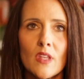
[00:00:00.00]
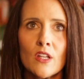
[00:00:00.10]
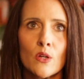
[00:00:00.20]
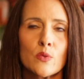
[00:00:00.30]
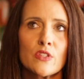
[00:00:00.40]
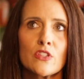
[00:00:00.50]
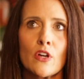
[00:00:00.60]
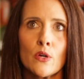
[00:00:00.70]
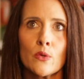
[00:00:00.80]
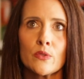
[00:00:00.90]
You know, it was
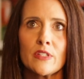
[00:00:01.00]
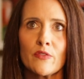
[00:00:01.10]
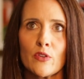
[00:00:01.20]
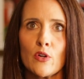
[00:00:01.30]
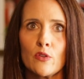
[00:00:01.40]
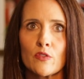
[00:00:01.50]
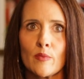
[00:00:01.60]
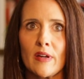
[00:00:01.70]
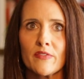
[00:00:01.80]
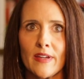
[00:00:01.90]
so difficult for
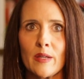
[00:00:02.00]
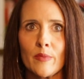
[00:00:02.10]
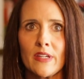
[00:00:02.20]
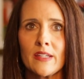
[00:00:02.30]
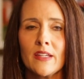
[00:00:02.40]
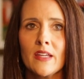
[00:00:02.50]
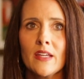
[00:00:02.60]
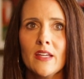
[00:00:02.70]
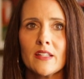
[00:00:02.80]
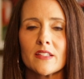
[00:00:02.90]
my family
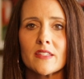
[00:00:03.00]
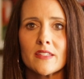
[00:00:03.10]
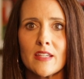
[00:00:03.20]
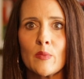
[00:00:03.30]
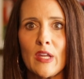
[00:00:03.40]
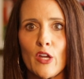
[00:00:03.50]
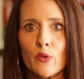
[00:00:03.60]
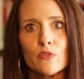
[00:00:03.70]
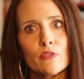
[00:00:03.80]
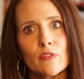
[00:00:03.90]
to see me
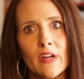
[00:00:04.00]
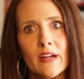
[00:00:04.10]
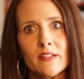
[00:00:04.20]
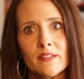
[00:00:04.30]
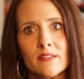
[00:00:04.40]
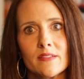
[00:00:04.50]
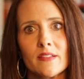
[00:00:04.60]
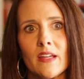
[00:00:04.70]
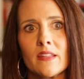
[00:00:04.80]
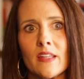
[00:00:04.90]
go through that,
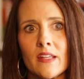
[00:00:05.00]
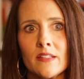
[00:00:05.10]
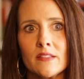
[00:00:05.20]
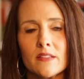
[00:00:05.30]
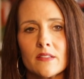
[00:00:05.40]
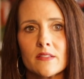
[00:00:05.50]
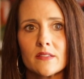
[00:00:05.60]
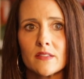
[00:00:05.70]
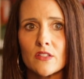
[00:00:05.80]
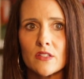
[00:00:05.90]
and then
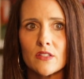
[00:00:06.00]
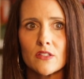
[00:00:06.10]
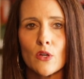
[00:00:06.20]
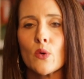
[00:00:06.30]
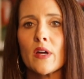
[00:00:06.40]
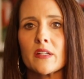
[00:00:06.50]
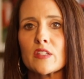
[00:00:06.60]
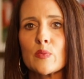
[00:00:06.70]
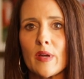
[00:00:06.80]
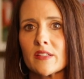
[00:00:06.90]
so
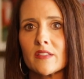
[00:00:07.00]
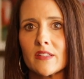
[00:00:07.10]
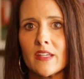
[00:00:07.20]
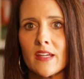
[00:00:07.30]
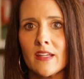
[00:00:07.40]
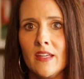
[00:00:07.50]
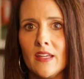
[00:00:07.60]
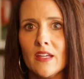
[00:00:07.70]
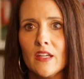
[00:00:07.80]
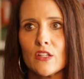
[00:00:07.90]
unexpectedly
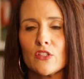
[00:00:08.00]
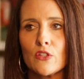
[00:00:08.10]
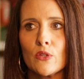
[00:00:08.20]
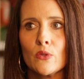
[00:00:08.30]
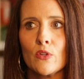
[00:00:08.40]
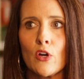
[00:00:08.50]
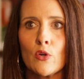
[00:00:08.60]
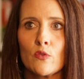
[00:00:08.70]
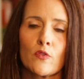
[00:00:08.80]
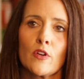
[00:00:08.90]
to
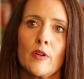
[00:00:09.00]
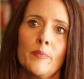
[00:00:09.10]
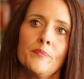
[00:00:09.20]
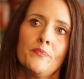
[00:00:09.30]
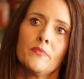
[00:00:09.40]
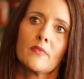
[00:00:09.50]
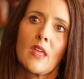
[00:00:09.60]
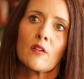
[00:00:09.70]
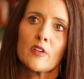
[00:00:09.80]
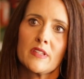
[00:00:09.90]
go from
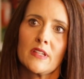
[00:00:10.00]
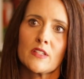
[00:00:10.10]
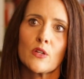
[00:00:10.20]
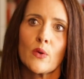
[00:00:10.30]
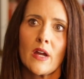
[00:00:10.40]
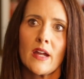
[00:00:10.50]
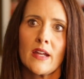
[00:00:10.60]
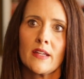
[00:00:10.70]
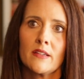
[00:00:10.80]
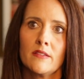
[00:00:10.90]
everything's
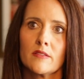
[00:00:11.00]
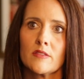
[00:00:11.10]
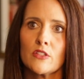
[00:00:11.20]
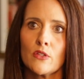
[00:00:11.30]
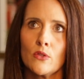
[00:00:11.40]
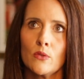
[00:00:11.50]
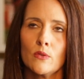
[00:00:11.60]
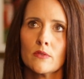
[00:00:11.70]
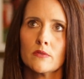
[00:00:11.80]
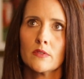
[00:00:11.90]
okay
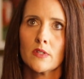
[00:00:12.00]
to